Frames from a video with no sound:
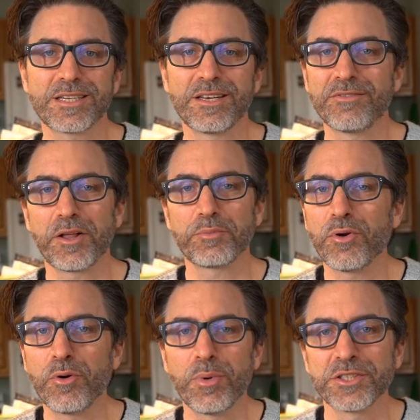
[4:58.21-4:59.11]
he developed a
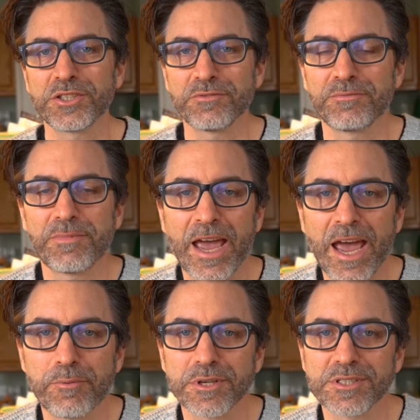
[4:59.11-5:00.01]
whole bunch of
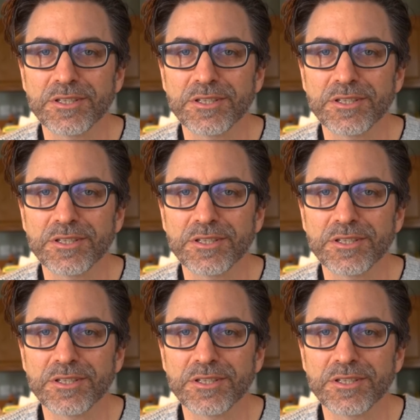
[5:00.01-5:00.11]
habits